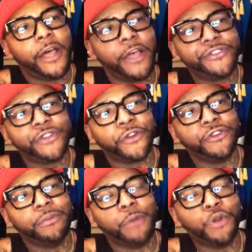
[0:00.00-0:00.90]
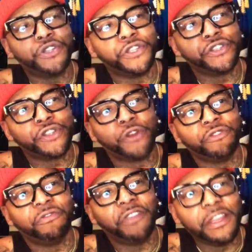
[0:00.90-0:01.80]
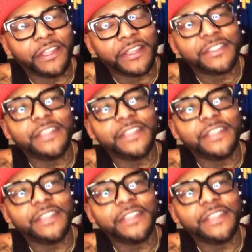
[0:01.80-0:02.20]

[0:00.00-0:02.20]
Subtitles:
of certain emotions, certain feelings.